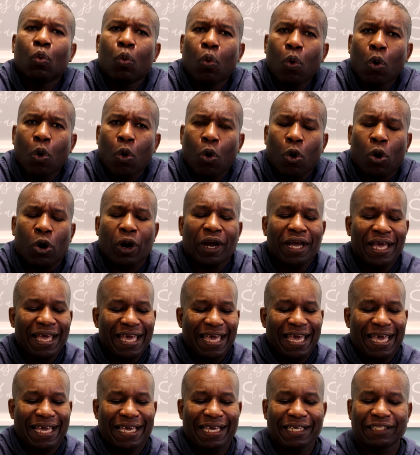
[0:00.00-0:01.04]
war
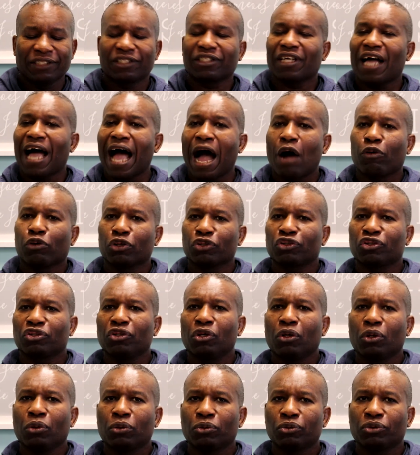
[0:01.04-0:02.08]
against our
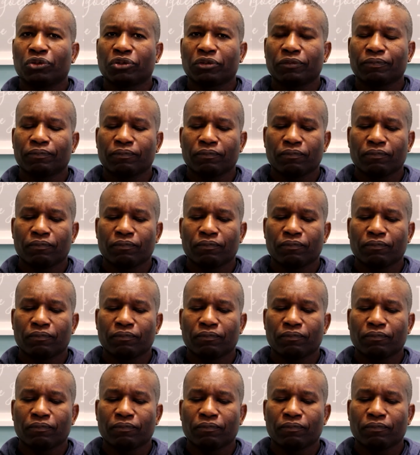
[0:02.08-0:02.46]
souls.